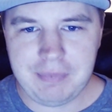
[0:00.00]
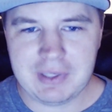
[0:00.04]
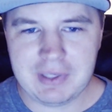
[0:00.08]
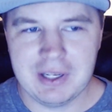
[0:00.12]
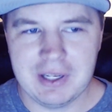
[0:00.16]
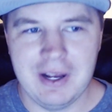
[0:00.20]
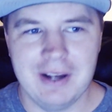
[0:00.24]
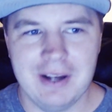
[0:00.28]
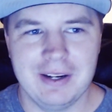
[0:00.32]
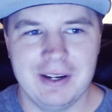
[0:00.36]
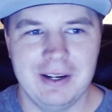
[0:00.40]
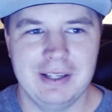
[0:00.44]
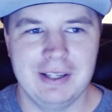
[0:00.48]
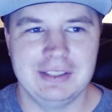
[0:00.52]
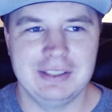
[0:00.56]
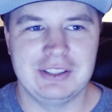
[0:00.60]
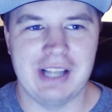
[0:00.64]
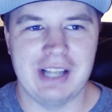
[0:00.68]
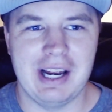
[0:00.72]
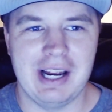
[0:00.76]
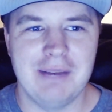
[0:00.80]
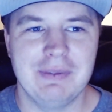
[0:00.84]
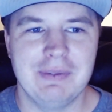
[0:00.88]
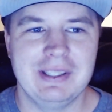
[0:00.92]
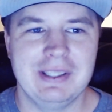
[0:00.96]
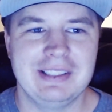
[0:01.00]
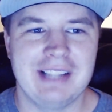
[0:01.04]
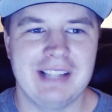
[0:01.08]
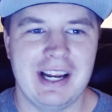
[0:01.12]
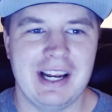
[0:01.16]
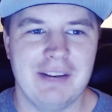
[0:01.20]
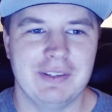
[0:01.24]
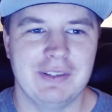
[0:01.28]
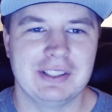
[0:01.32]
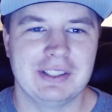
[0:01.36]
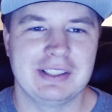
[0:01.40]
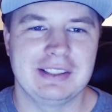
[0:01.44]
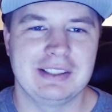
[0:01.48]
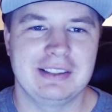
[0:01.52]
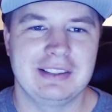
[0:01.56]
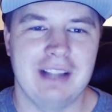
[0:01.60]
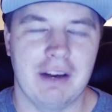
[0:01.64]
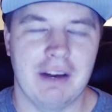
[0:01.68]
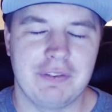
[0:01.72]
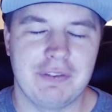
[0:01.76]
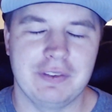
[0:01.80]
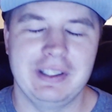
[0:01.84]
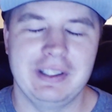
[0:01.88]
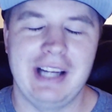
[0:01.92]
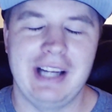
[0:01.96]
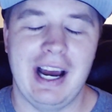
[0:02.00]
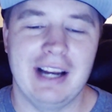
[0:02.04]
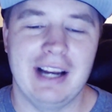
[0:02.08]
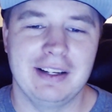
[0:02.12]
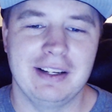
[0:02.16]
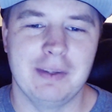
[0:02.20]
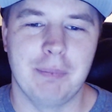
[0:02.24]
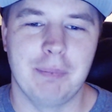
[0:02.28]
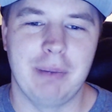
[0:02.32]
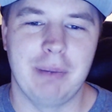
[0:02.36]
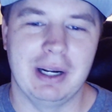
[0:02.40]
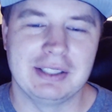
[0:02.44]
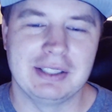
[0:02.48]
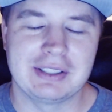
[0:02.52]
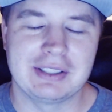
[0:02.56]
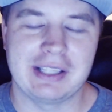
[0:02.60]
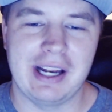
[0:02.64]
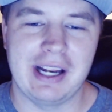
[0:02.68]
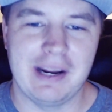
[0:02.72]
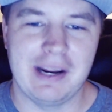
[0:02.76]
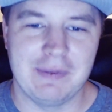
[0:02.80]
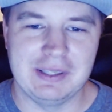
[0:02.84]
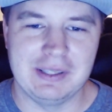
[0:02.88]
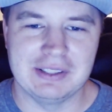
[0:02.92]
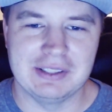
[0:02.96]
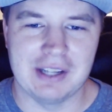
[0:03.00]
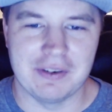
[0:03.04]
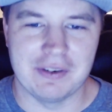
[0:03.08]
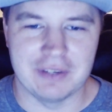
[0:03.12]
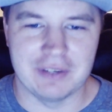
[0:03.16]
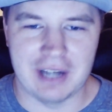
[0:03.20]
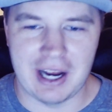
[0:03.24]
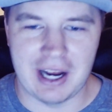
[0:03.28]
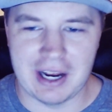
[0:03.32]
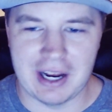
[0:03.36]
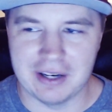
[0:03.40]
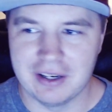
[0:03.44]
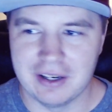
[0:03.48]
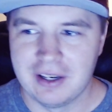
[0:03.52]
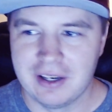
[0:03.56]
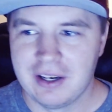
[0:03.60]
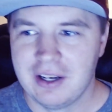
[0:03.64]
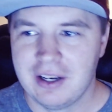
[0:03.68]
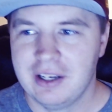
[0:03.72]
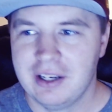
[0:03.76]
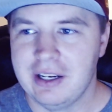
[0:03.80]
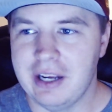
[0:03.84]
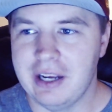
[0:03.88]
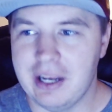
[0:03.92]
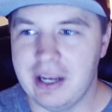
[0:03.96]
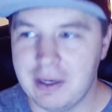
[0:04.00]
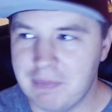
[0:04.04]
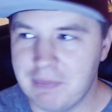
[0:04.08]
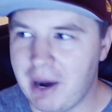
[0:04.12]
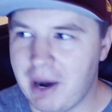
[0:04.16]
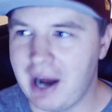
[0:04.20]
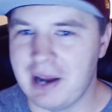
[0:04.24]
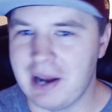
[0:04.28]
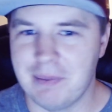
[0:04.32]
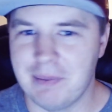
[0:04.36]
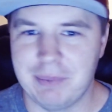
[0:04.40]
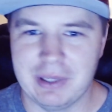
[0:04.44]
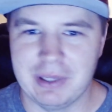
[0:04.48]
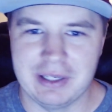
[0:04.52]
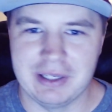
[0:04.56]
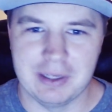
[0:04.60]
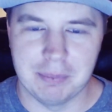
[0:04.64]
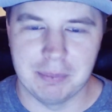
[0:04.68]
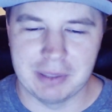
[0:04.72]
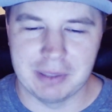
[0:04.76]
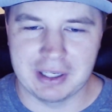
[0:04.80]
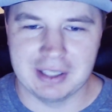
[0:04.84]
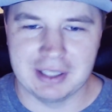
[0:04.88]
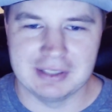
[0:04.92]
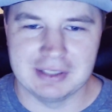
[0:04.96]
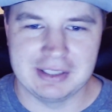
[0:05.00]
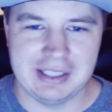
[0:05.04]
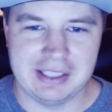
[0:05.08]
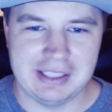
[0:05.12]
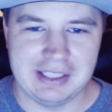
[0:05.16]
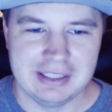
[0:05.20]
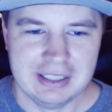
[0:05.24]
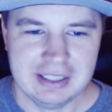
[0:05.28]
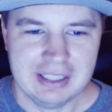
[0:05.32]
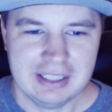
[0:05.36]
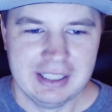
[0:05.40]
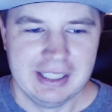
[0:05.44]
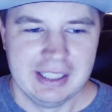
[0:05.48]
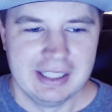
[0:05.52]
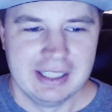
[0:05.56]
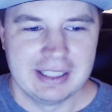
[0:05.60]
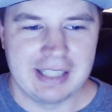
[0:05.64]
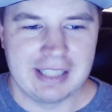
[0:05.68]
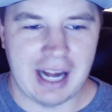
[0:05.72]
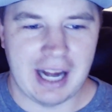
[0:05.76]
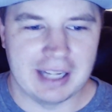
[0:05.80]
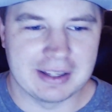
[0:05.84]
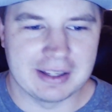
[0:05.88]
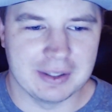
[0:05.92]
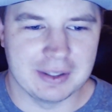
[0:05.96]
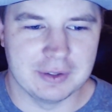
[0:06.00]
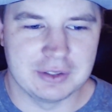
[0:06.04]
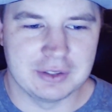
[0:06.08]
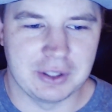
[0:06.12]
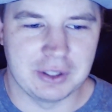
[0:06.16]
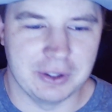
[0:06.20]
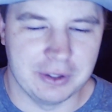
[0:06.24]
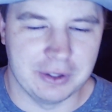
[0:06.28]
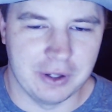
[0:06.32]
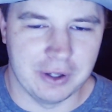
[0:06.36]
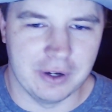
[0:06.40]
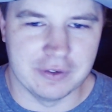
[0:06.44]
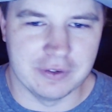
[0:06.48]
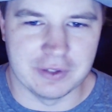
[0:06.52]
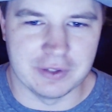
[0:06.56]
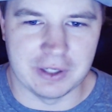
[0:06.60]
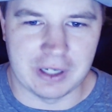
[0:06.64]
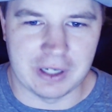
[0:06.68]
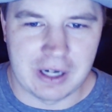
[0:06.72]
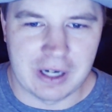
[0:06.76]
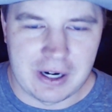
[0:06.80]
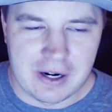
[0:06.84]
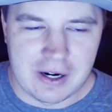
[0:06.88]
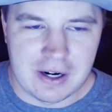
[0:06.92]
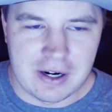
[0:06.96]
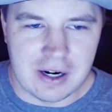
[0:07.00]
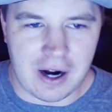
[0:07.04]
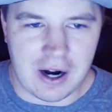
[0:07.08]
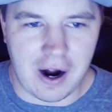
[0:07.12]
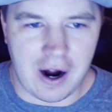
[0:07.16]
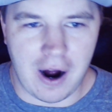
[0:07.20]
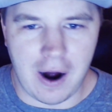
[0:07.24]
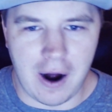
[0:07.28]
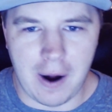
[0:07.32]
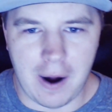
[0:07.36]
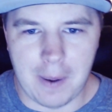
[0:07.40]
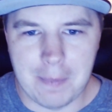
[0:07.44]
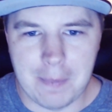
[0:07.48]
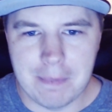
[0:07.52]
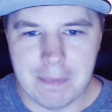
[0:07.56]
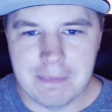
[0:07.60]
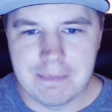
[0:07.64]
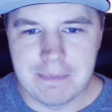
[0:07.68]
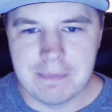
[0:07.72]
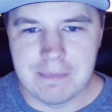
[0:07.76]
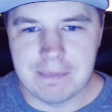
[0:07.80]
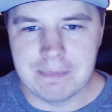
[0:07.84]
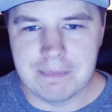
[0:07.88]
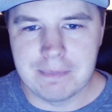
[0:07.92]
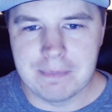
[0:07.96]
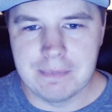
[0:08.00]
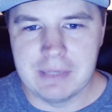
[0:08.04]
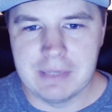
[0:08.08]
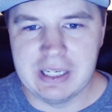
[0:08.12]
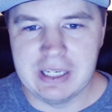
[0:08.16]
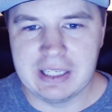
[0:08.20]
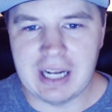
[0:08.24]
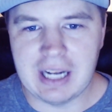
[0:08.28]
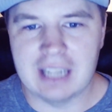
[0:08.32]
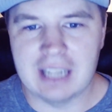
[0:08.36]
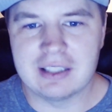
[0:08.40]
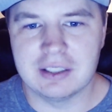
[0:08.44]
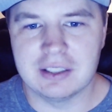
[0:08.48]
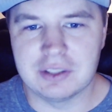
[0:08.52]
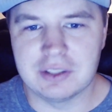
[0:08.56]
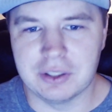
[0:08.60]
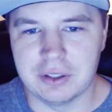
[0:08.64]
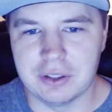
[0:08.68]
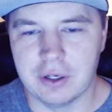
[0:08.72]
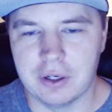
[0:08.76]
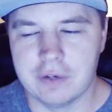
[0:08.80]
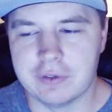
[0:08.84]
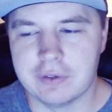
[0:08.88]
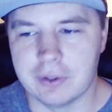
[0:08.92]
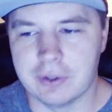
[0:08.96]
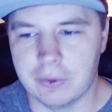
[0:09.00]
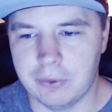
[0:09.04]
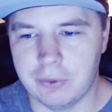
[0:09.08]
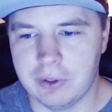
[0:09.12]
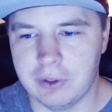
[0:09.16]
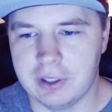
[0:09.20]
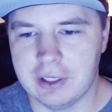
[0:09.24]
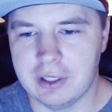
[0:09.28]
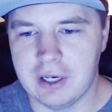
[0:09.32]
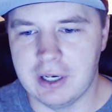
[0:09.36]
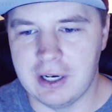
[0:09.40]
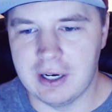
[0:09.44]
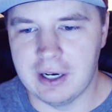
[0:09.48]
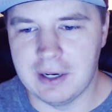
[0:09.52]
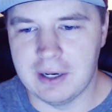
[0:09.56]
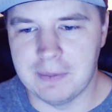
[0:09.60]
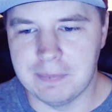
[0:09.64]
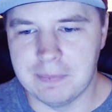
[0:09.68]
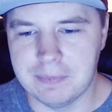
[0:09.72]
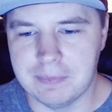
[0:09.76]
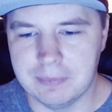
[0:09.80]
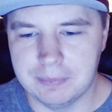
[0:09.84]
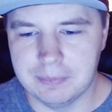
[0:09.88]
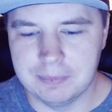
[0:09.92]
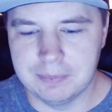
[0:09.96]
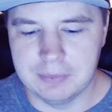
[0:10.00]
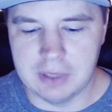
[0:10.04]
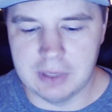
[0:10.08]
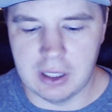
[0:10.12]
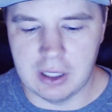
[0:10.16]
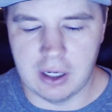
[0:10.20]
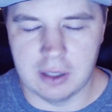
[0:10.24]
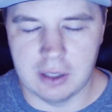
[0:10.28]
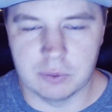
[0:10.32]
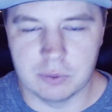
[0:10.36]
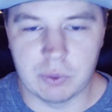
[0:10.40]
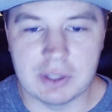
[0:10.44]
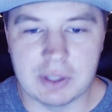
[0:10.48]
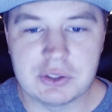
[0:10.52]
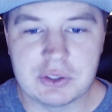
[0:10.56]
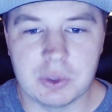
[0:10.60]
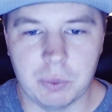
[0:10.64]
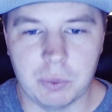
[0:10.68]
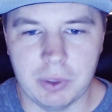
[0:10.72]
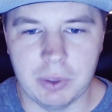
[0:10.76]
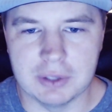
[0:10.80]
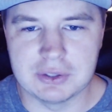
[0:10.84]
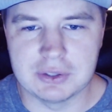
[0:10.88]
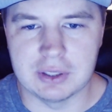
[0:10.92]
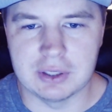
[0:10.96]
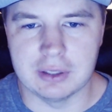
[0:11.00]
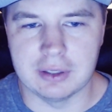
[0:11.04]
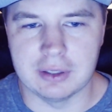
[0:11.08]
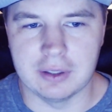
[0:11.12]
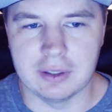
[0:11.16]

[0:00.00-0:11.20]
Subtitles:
Jamin Davis definitely had the best game he's ever had, in my opinion, because he got the turnover. He got the turnover on Russell Wilson.